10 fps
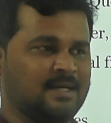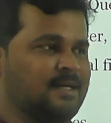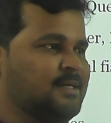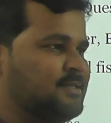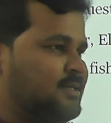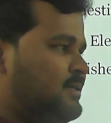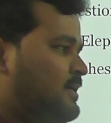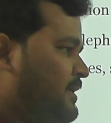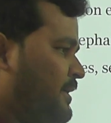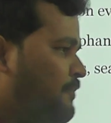So the
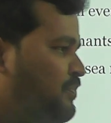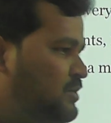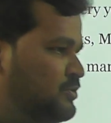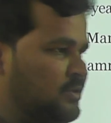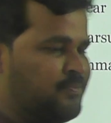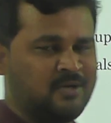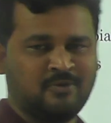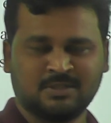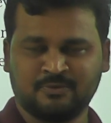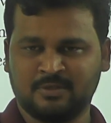here, so in the
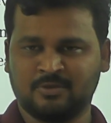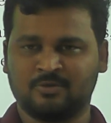previous video,